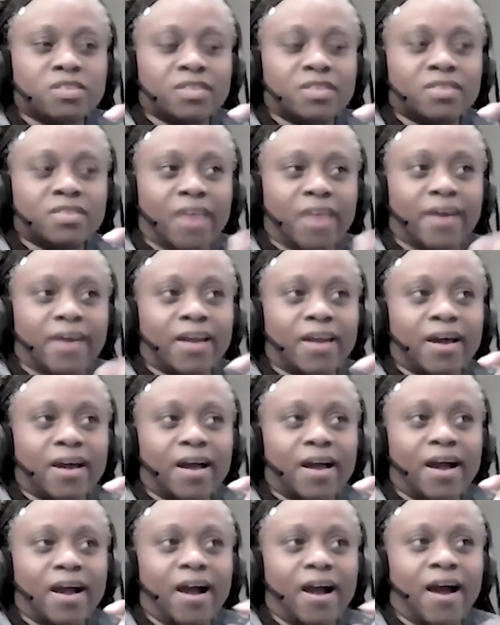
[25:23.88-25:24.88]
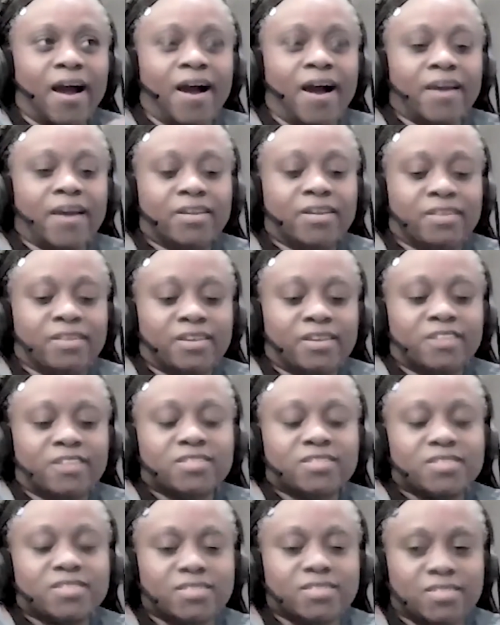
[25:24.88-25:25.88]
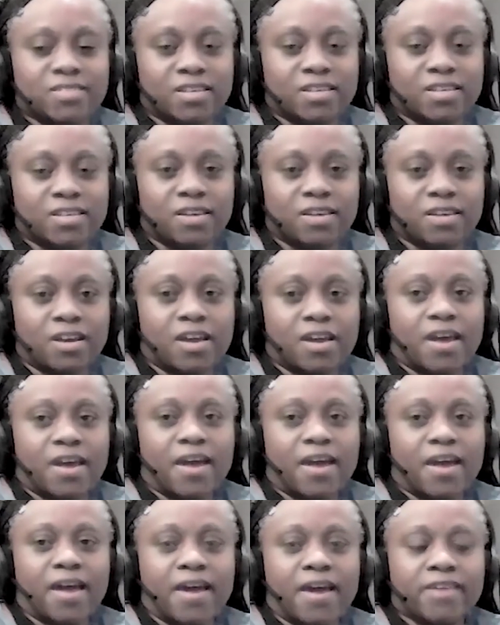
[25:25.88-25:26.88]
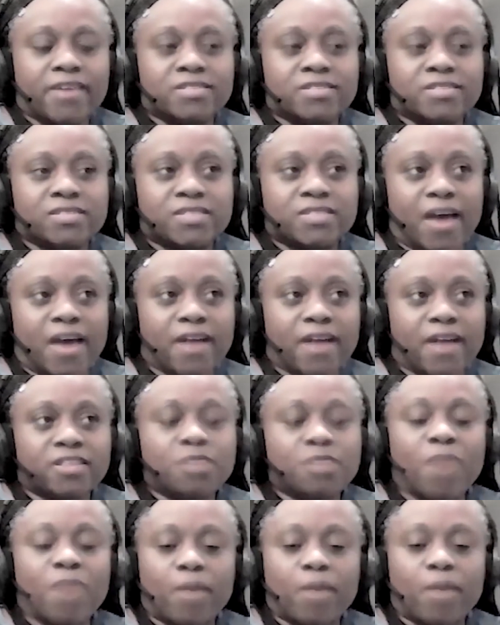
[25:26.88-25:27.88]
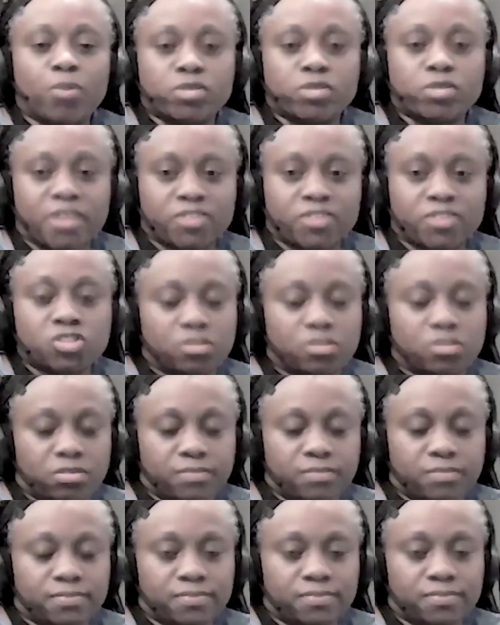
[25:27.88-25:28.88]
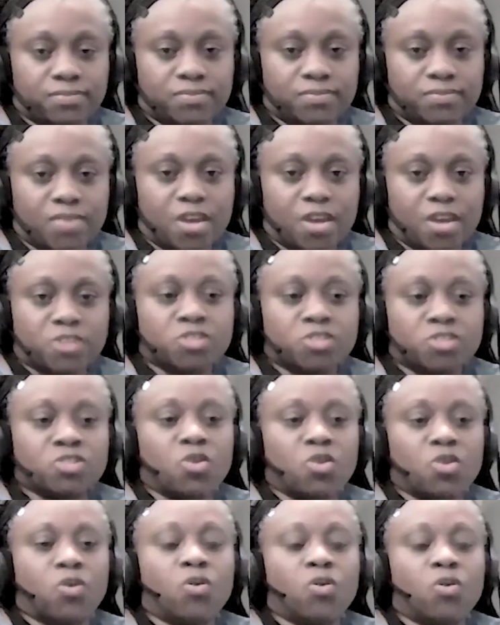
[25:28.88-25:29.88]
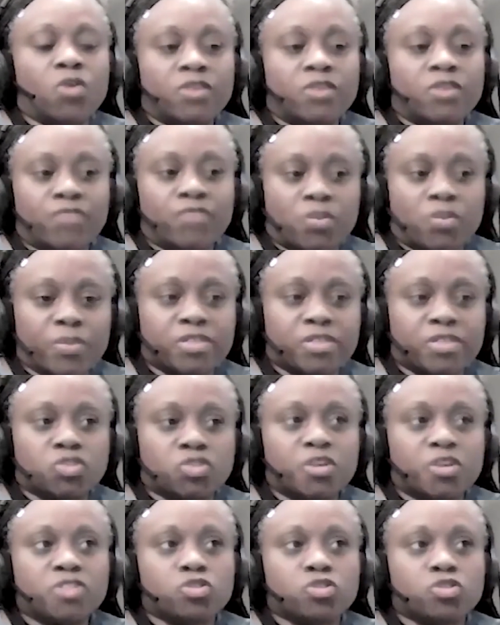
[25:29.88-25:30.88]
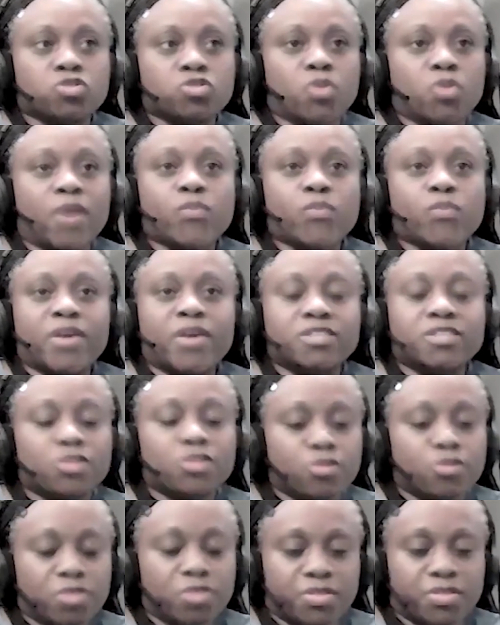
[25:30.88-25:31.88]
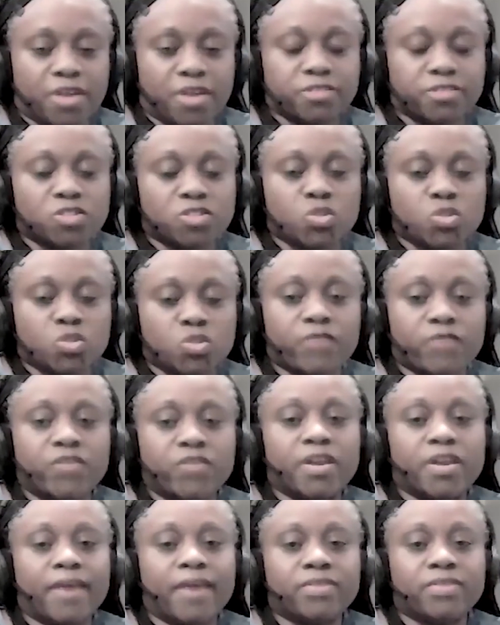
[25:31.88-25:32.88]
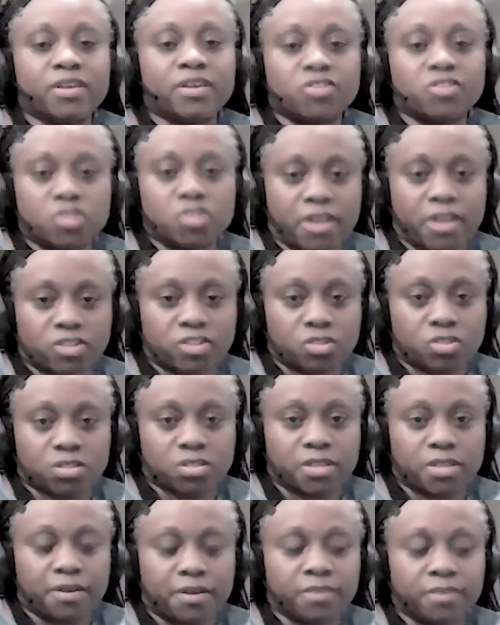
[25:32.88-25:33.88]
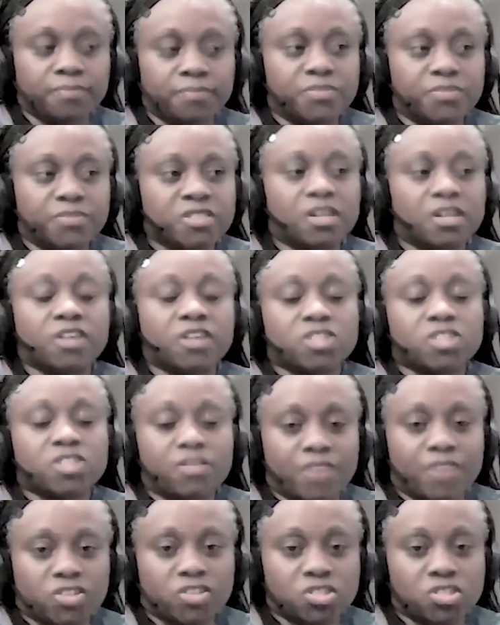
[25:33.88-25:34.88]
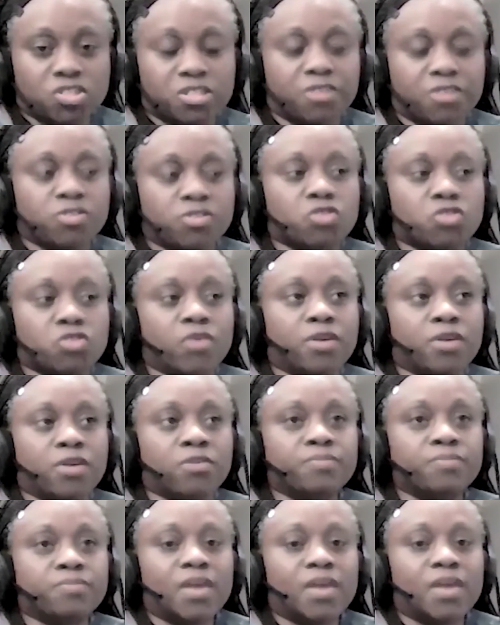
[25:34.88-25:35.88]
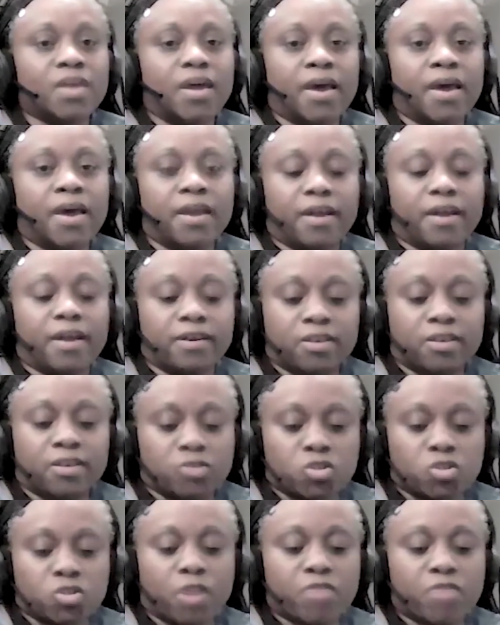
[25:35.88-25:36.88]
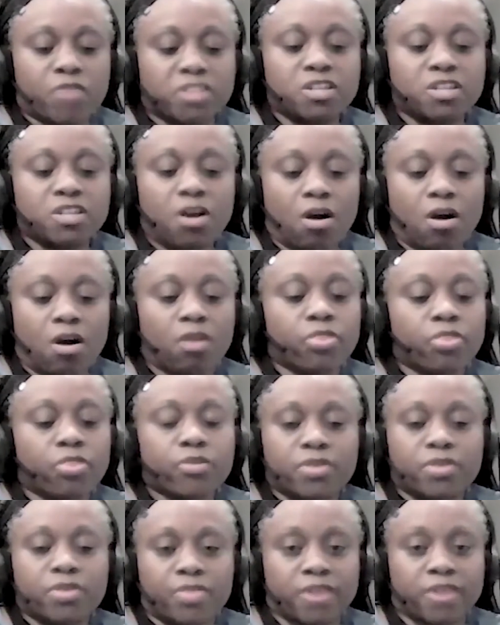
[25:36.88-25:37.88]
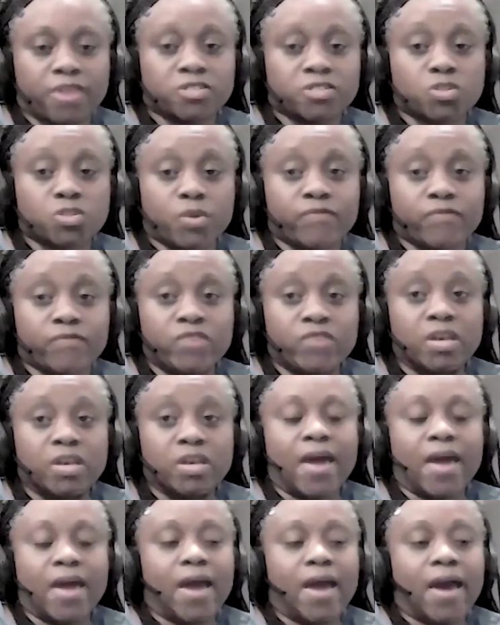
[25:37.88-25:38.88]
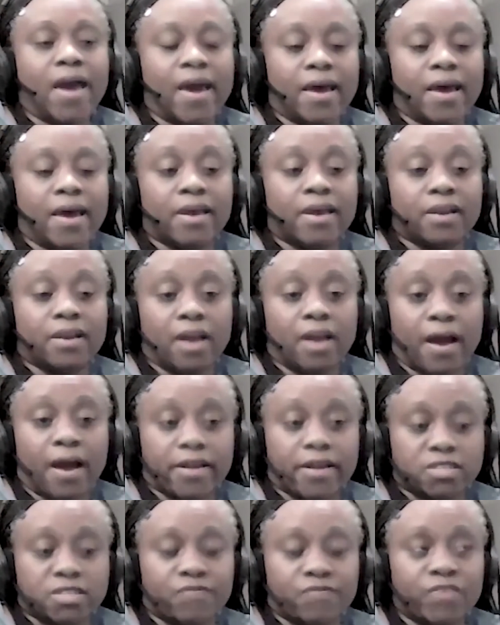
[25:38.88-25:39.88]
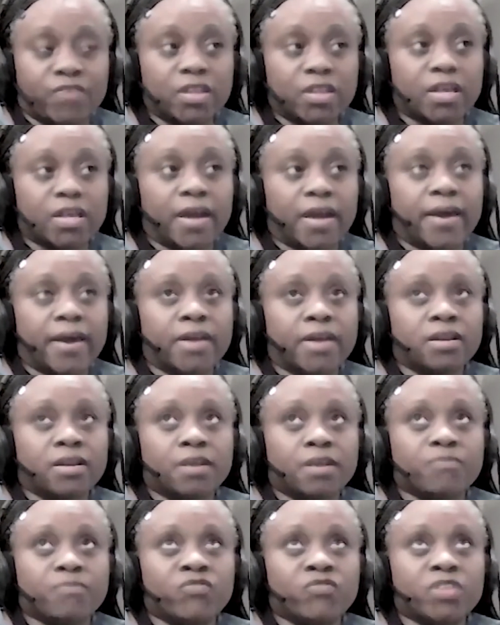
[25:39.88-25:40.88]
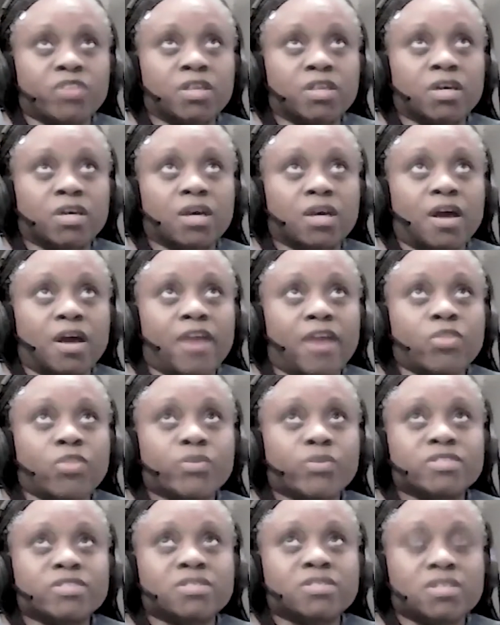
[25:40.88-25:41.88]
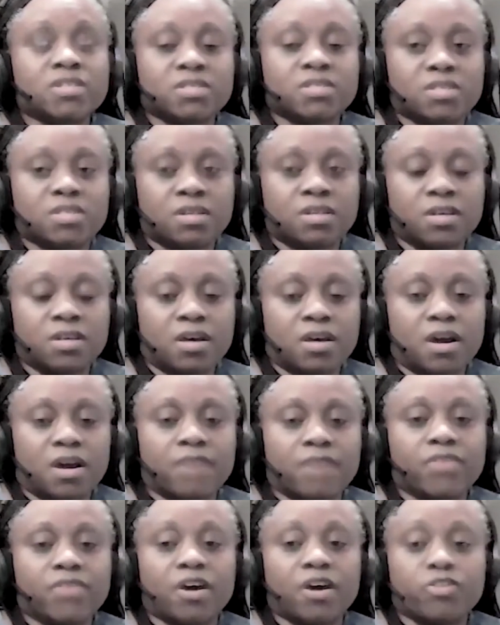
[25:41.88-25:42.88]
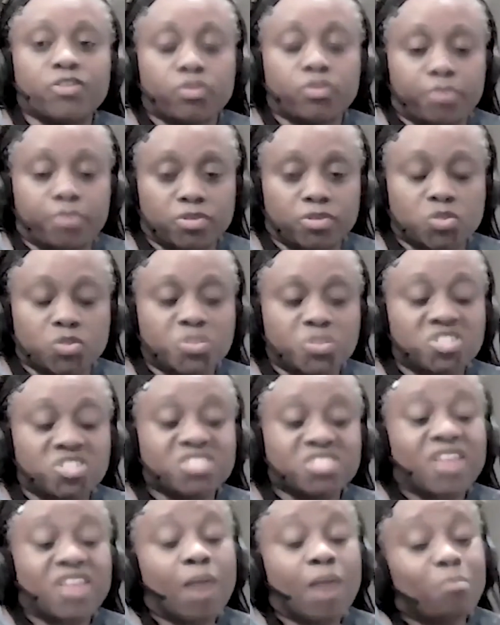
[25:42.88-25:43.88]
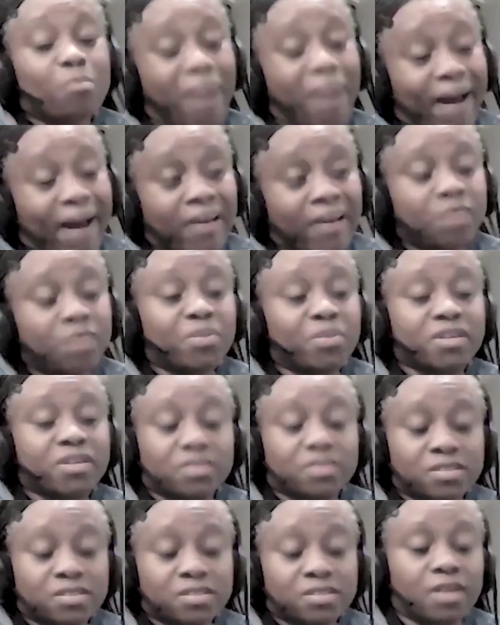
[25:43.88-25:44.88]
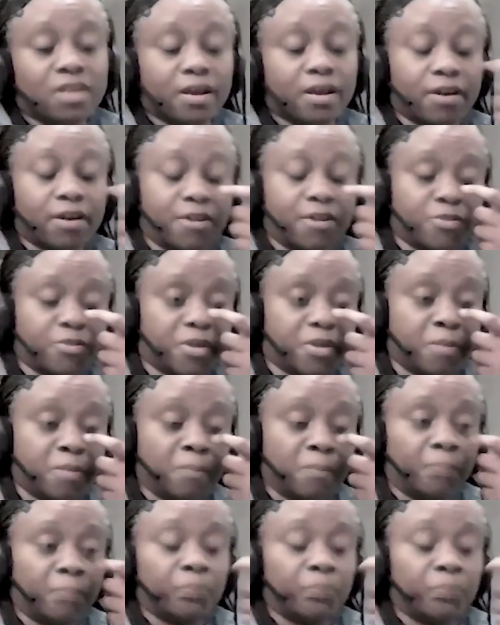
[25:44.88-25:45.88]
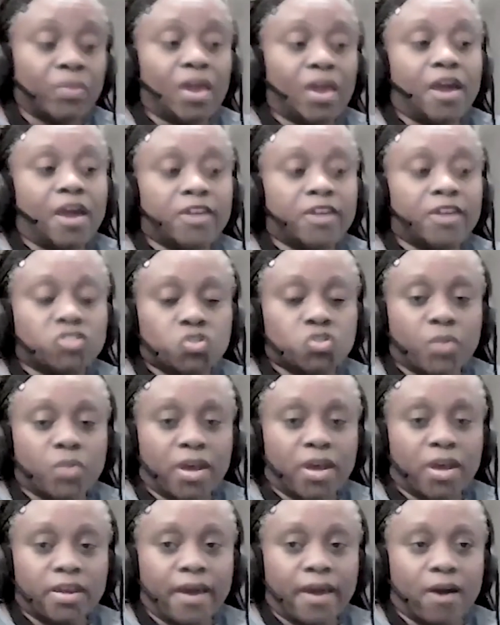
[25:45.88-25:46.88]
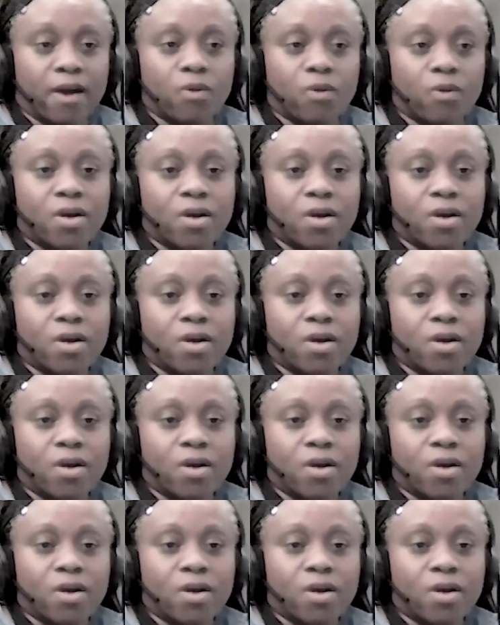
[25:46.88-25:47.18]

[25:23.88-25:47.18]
that I needed to see exactly my potential. So even with the trade show, so I rented 30,000 square feet at the International Center. It's a large convention center in Toronto. And so I rented a hall, 30,000 square feet, and I had to fill it. I ended up filling, I think it was 60 of the 100 booths, which is not bad, but it's not 100. And so anyhow,